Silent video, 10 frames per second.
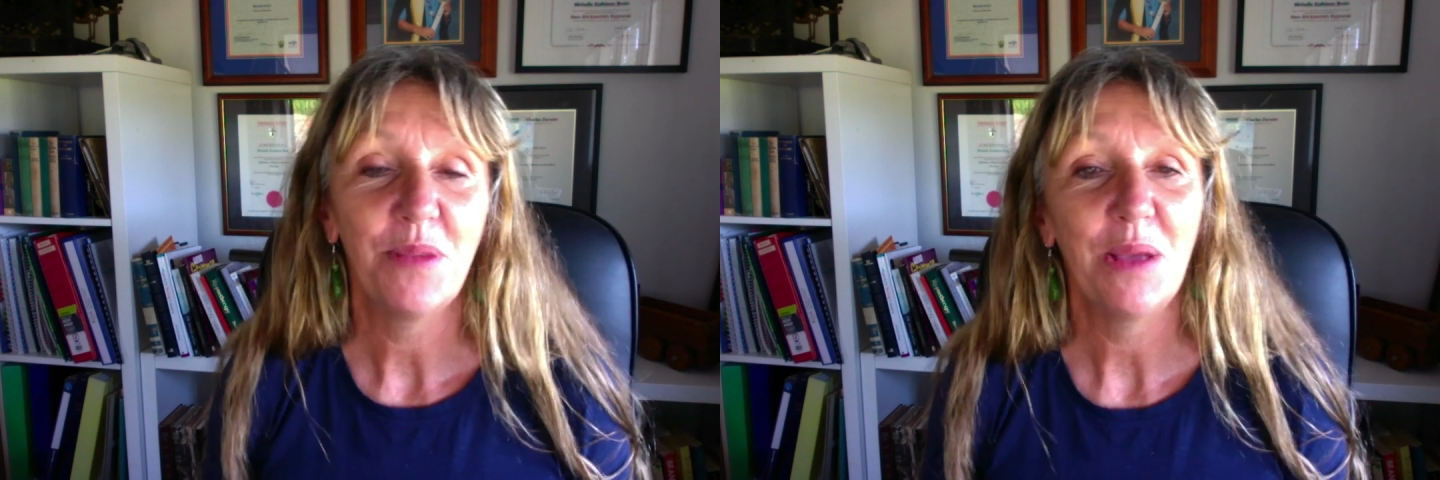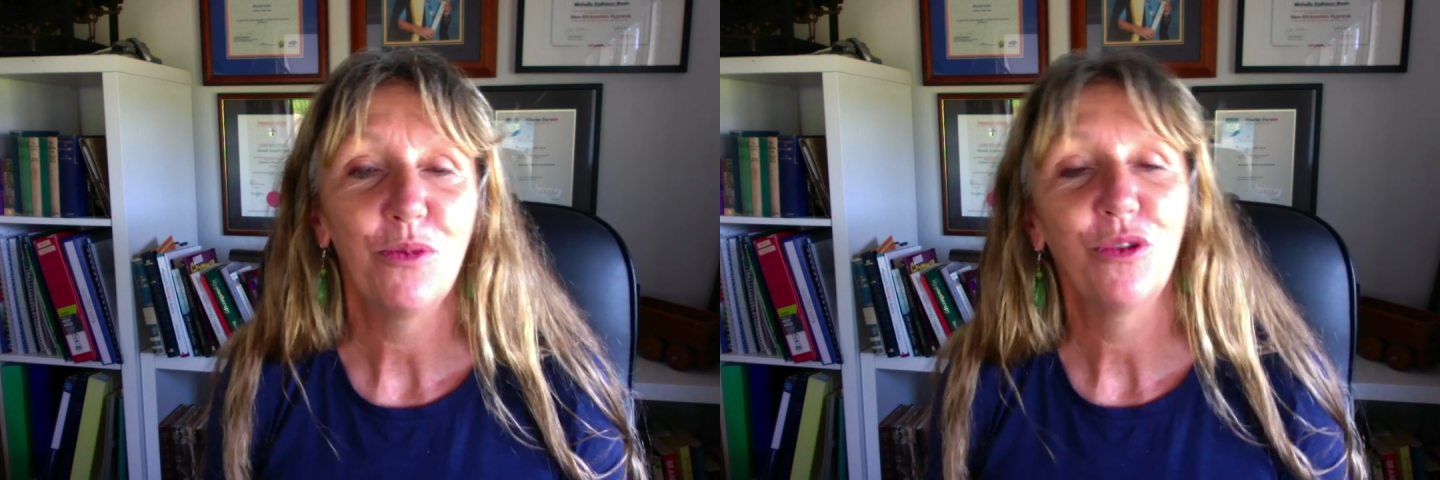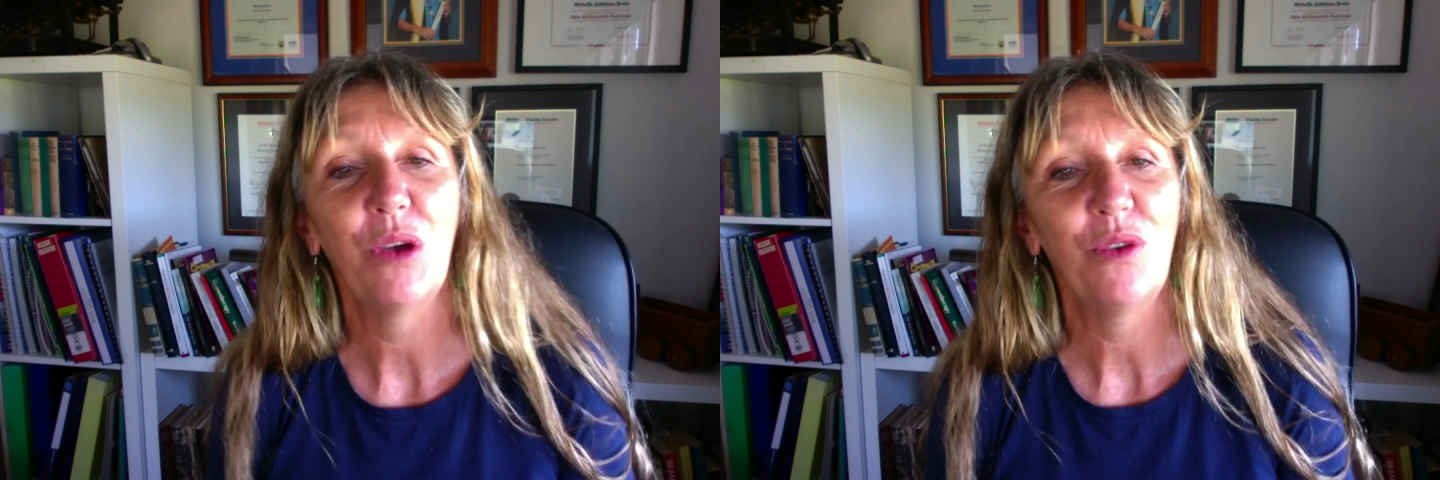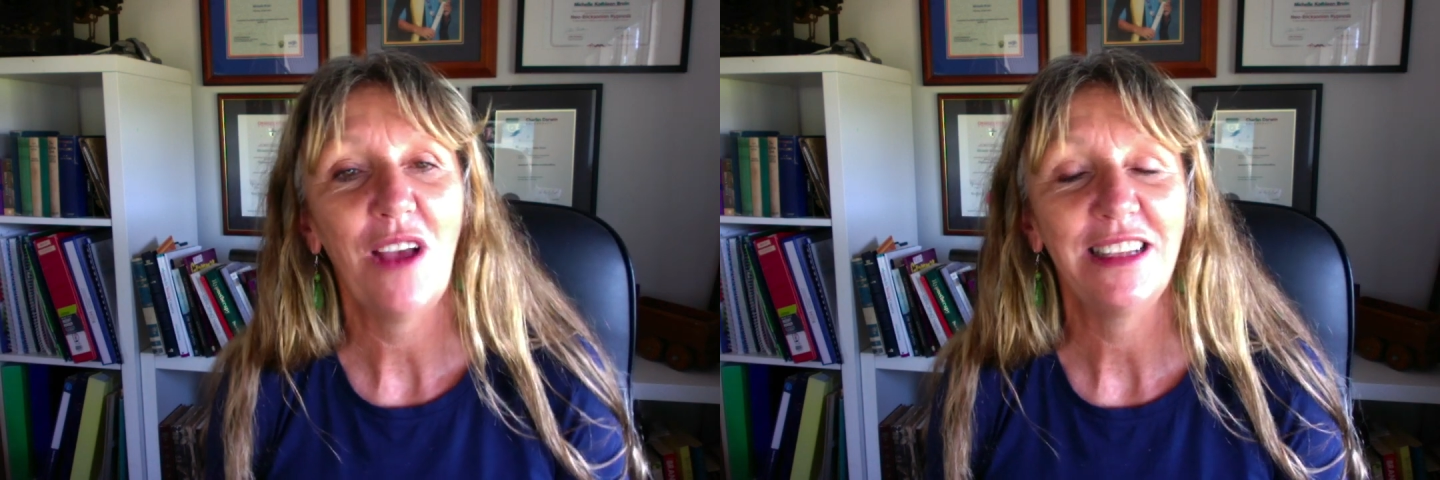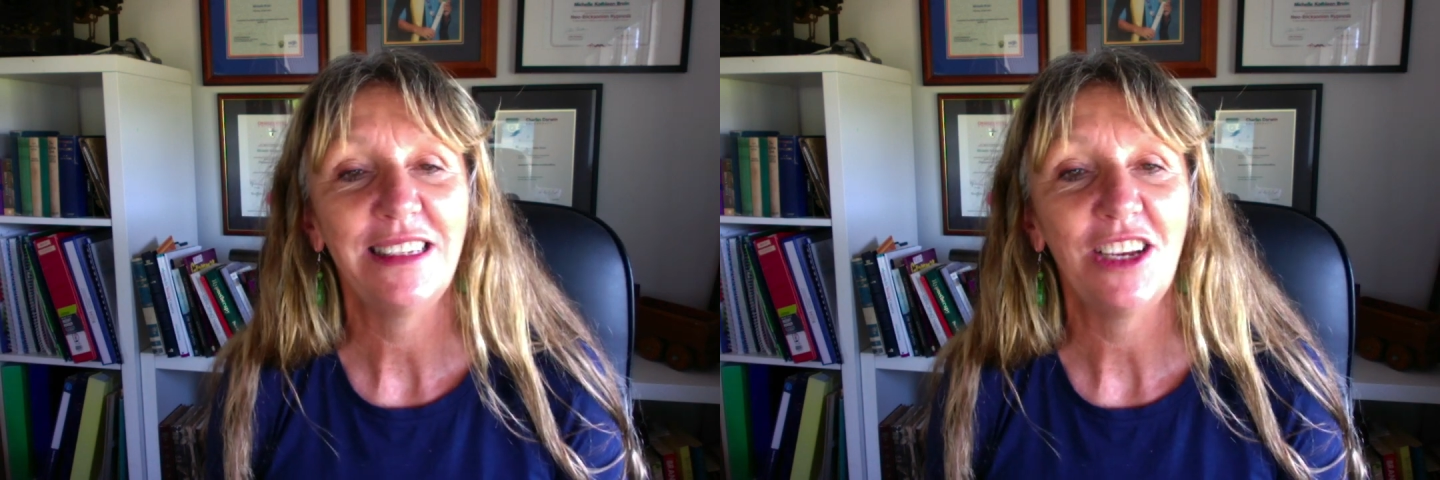people that we've
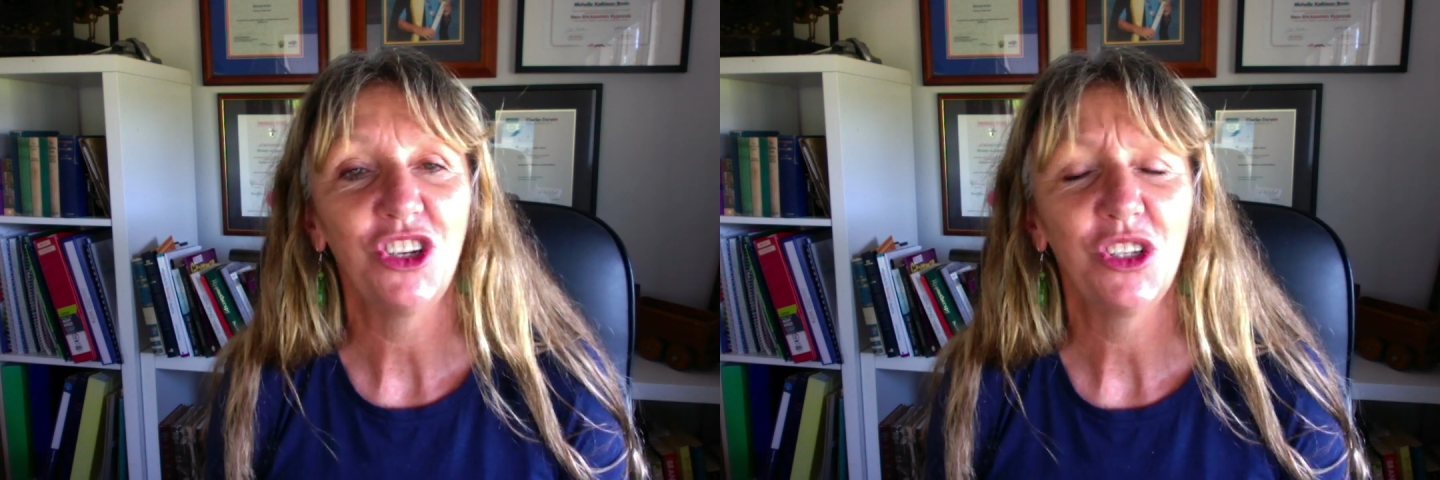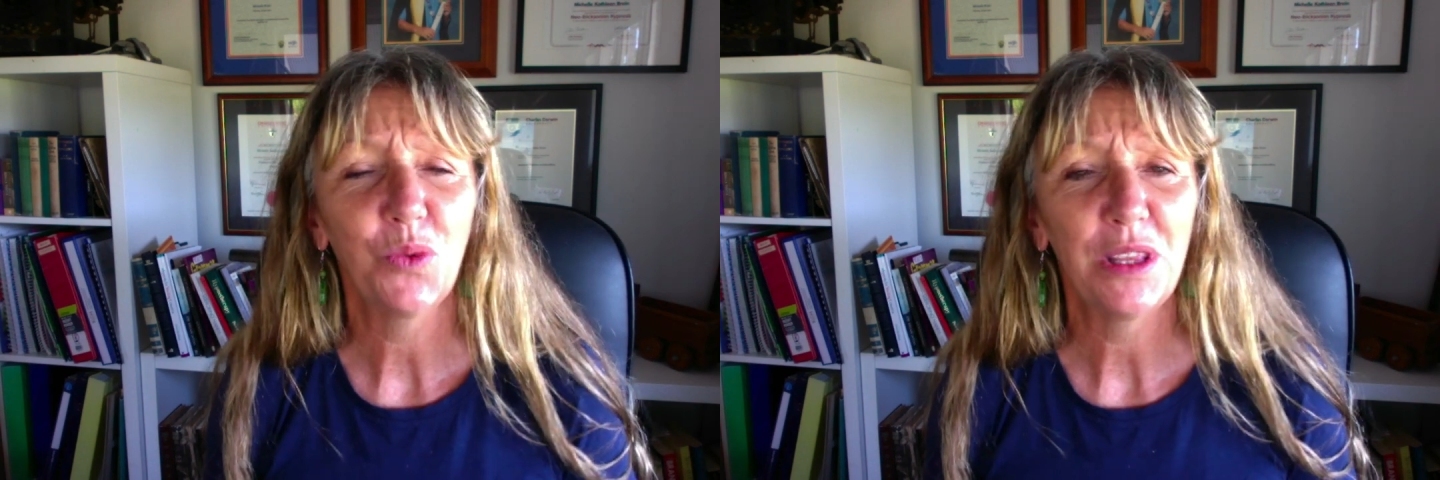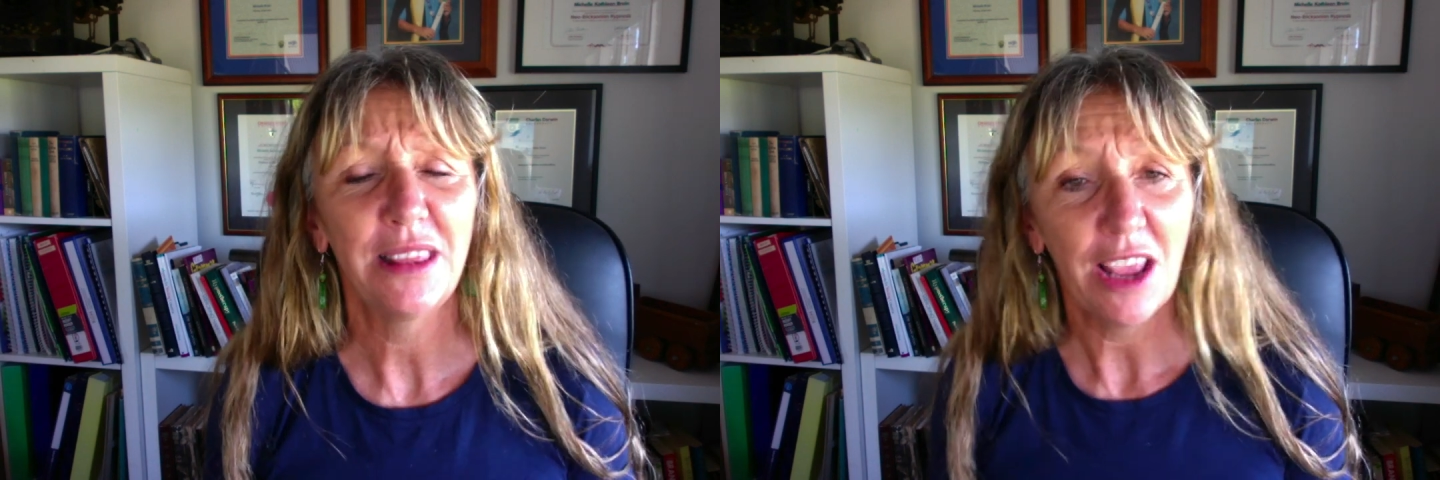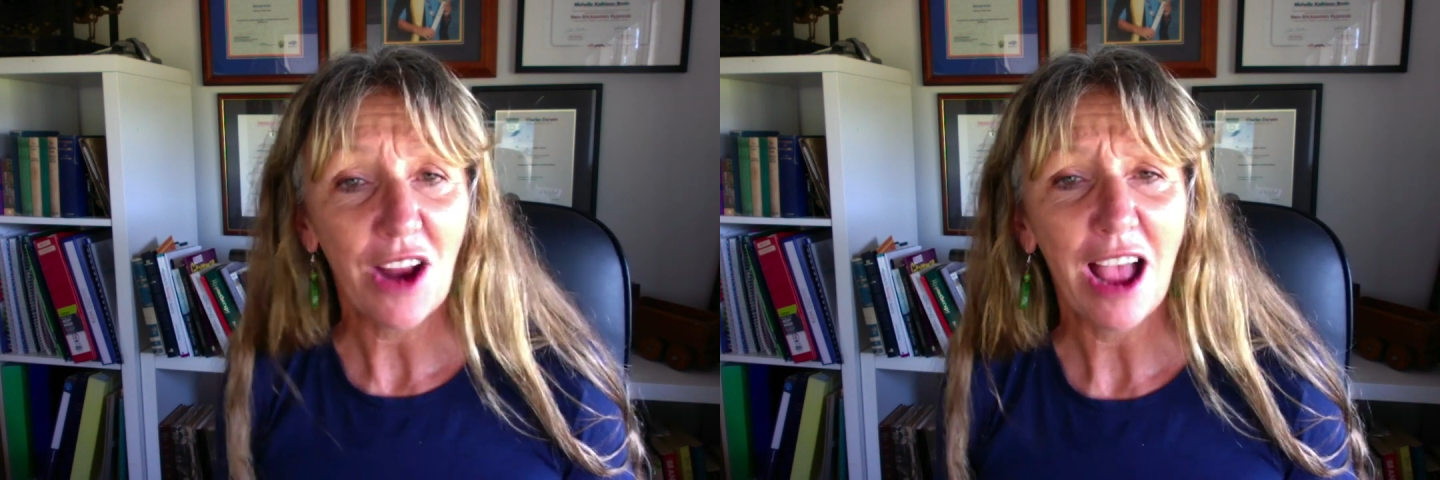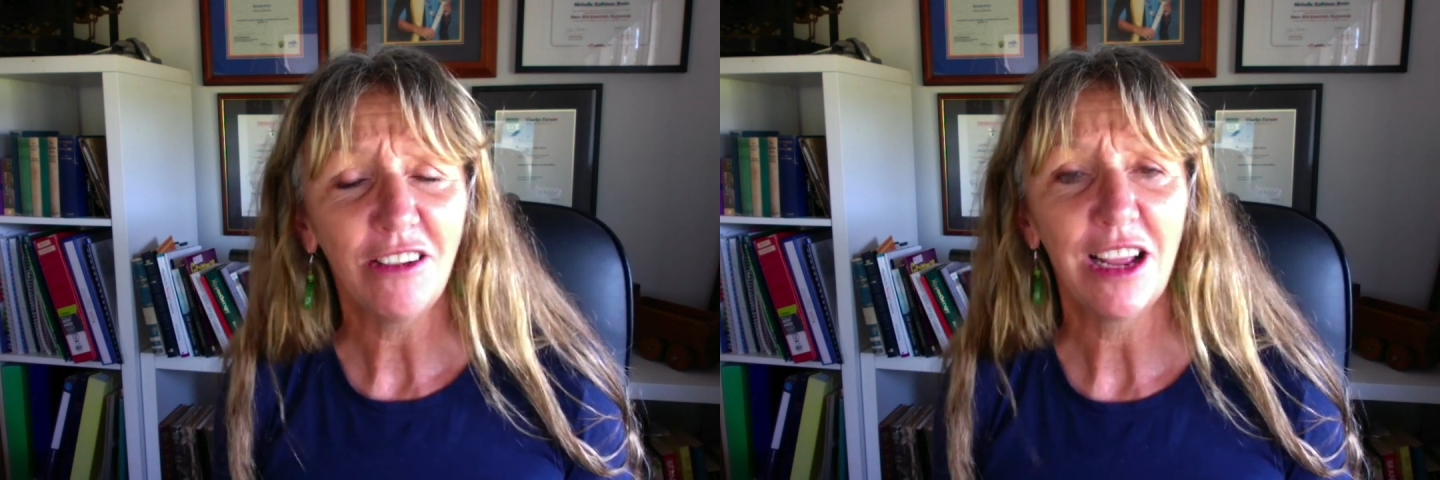had sessions with, their
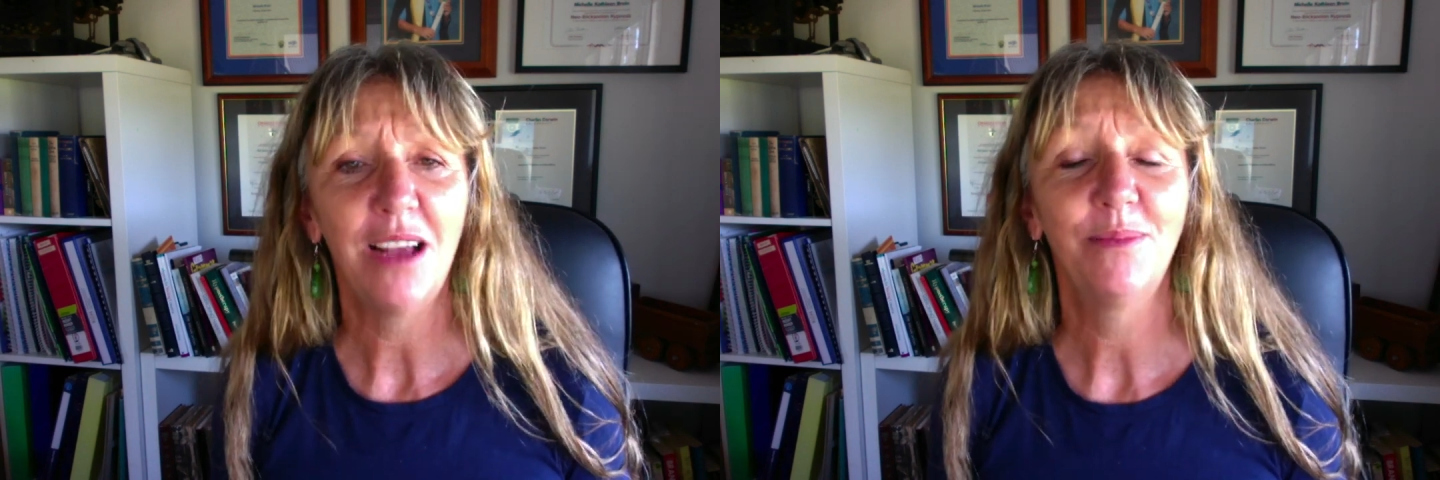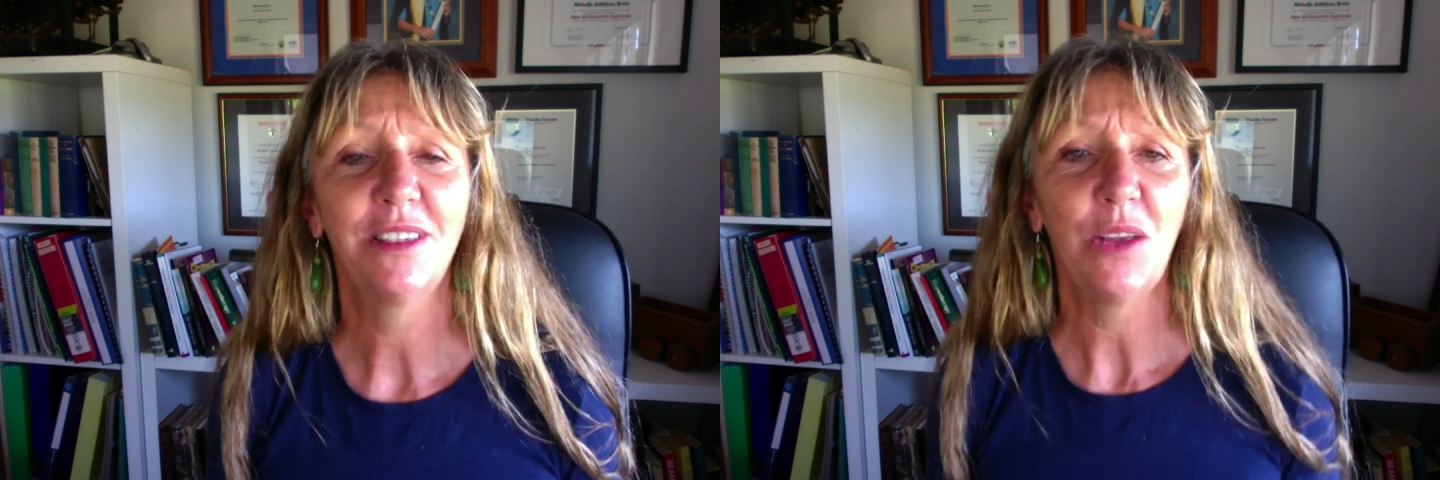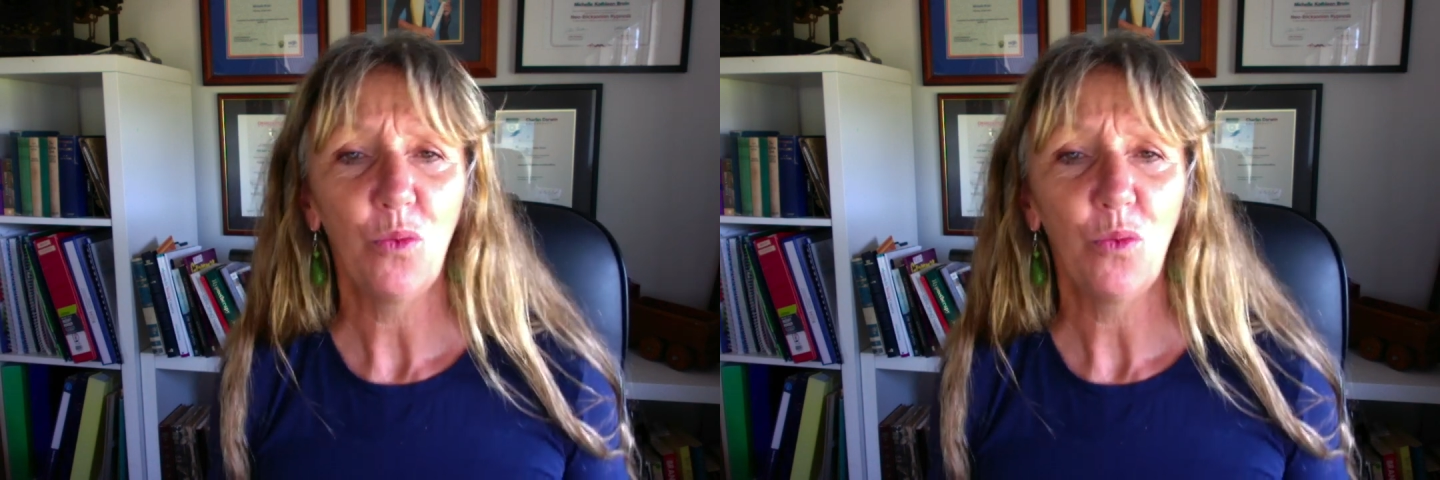outcomes,